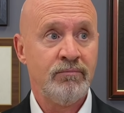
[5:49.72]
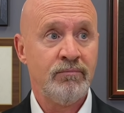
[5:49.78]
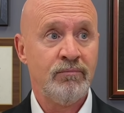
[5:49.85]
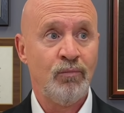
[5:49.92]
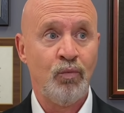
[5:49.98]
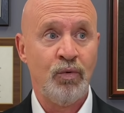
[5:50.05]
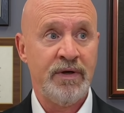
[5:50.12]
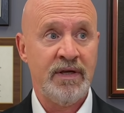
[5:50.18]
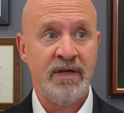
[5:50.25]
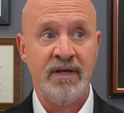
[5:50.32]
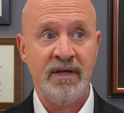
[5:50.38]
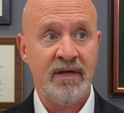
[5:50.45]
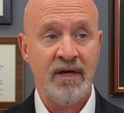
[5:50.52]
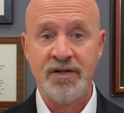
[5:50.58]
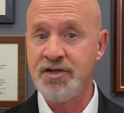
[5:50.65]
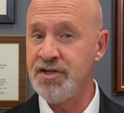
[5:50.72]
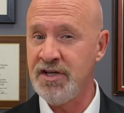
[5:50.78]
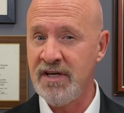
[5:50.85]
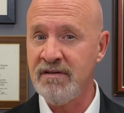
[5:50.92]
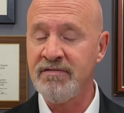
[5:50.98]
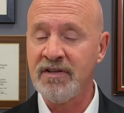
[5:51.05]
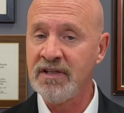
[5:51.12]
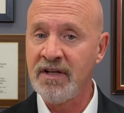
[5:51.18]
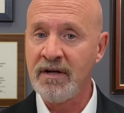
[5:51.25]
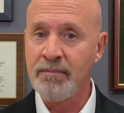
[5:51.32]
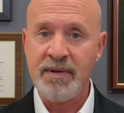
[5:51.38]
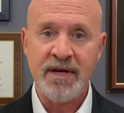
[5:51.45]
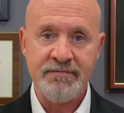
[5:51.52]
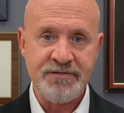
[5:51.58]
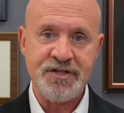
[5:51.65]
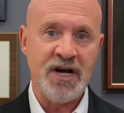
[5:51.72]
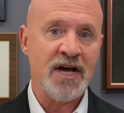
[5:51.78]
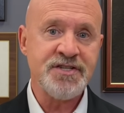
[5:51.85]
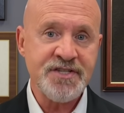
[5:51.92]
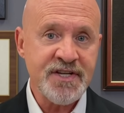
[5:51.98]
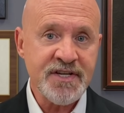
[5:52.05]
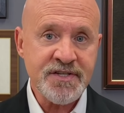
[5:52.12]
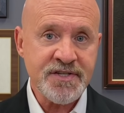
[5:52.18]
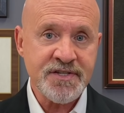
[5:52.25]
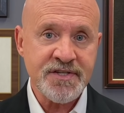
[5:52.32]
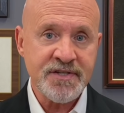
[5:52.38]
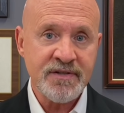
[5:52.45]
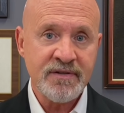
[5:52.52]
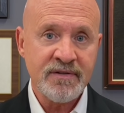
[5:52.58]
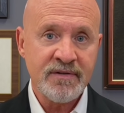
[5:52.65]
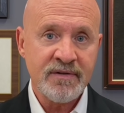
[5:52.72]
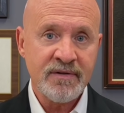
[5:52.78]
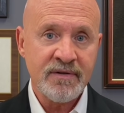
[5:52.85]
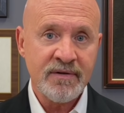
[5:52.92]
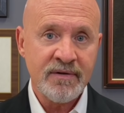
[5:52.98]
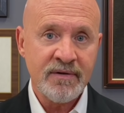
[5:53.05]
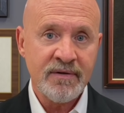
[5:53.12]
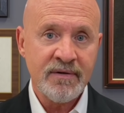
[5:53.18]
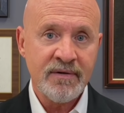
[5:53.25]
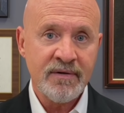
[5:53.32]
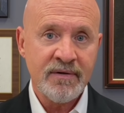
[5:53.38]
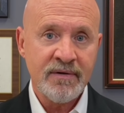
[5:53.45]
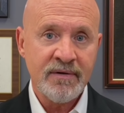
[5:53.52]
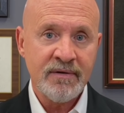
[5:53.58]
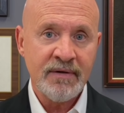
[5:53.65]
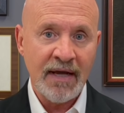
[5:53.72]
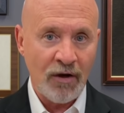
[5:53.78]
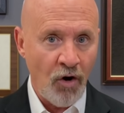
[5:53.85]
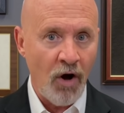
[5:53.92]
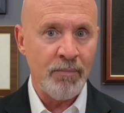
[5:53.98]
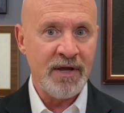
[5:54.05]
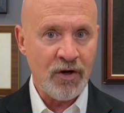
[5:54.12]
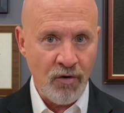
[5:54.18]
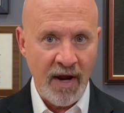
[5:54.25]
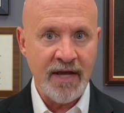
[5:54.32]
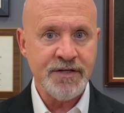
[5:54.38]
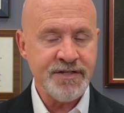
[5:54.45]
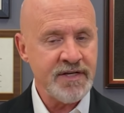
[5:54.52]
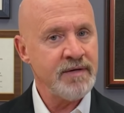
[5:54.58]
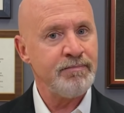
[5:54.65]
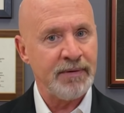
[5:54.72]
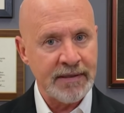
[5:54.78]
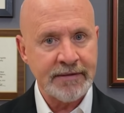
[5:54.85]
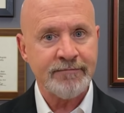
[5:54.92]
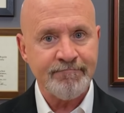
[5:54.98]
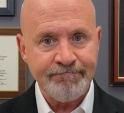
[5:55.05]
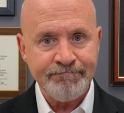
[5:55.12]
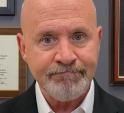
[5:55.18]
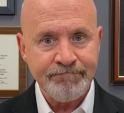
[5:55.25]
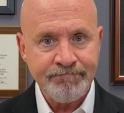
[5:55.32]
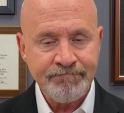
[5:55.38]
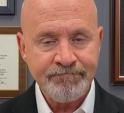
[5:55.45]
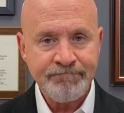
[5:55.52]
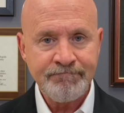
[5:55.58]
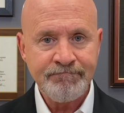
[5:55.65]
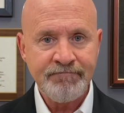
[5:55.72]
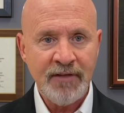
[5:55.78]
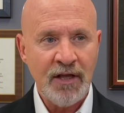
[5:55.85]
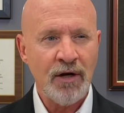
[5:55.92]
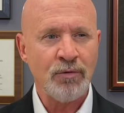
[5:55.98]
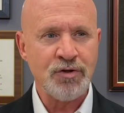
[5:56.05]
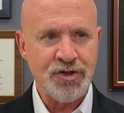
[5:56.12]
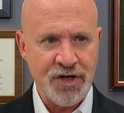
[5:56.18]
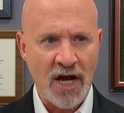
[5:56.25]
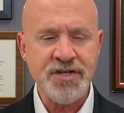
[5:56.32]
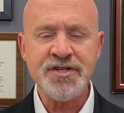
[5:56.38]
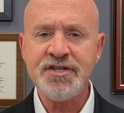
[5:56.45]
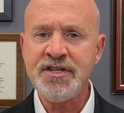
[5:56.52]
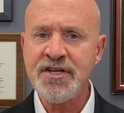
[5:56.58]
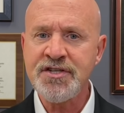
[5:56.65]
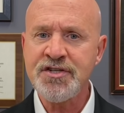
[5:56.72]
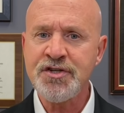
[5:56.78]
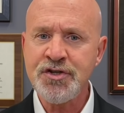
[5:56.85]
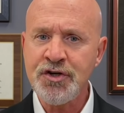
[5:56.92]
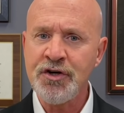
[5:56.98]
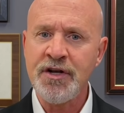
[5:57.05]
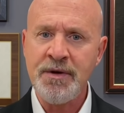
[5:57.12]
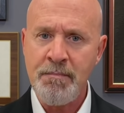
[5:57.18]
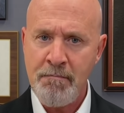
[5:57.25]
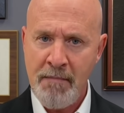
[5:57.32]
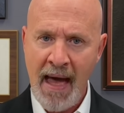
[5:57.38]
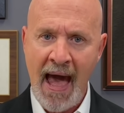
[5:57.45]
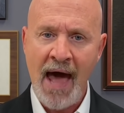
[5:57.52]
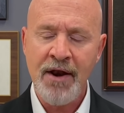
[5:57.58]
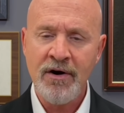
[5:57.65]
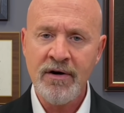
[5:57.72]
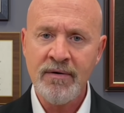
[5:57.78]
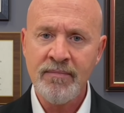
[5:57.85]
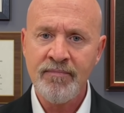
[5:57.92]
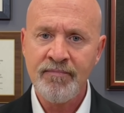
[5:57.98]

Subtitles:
We achieve a little bit of justice, and call me crazy, but you know, justice should matter.